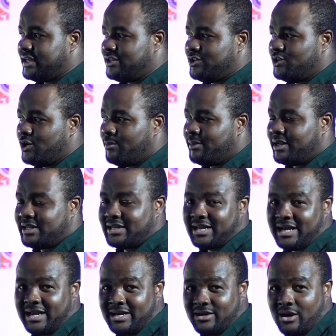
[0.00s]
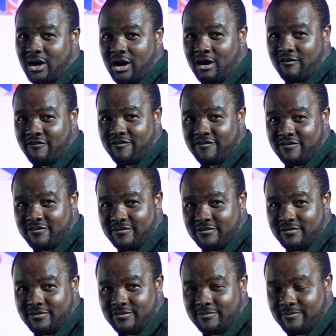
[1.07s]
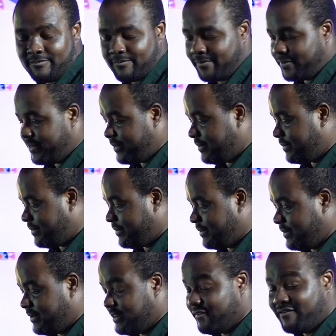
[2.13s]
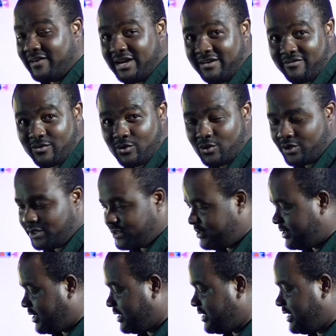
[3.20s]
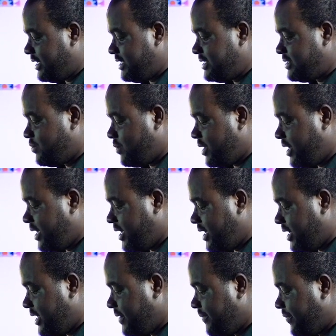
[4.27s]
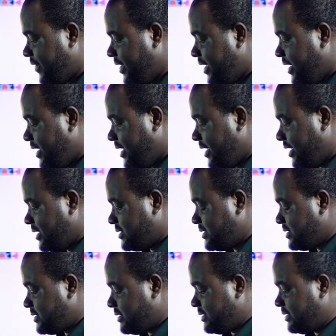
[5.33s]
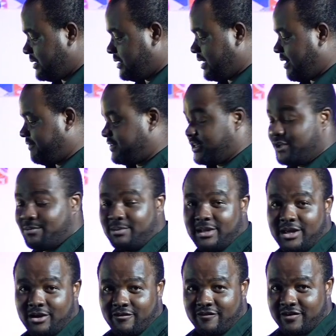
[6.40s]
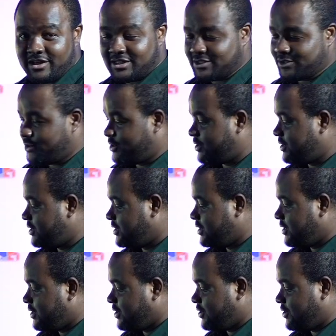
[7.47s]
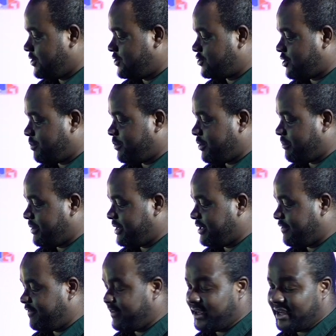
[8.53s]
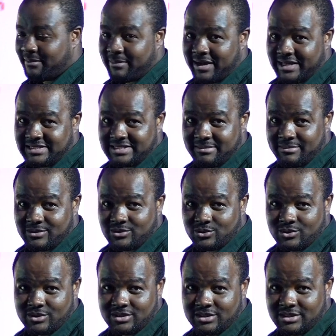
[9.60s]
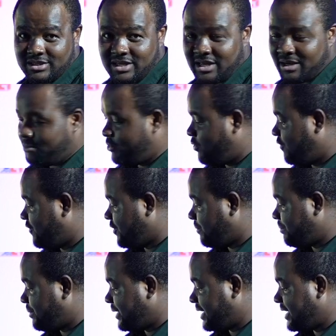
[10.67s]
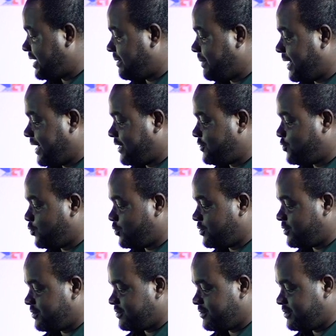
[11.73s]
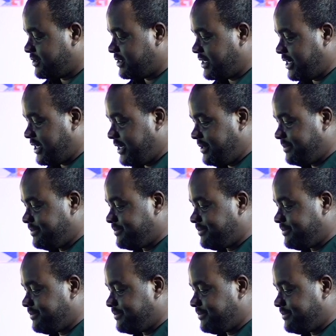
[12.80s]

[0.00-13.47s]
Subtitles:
dominant 9 of the 5 chord. Now the easy way here is, after you play your first chord, you drop your middle finger by a semitone and move your pinky by a tone, right?